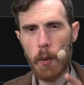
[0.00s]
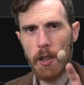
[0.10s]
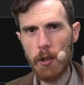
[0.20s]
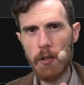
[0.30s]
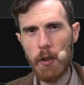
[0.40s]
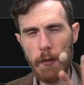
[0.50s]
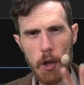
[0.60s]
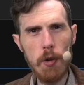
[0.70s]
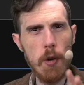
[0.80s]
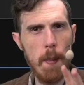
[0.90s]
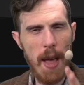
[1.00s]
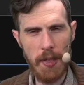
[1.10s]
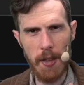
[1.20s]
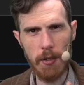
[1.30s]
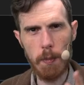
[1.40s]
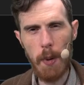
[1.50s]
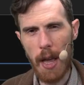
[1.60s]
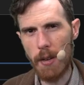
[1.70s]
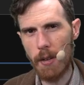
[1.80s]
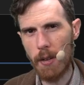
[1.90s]
we learned a few new methods,
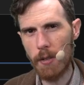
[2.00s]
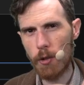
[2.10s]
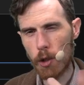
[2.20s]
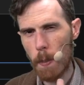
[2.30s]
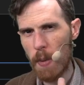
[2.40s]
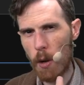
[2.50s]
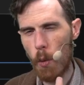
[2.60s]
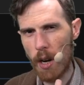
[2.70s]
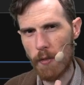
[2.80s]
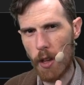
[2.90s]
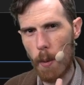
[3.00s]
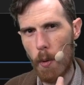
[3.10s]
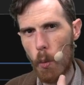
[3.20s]
but strip being one of them,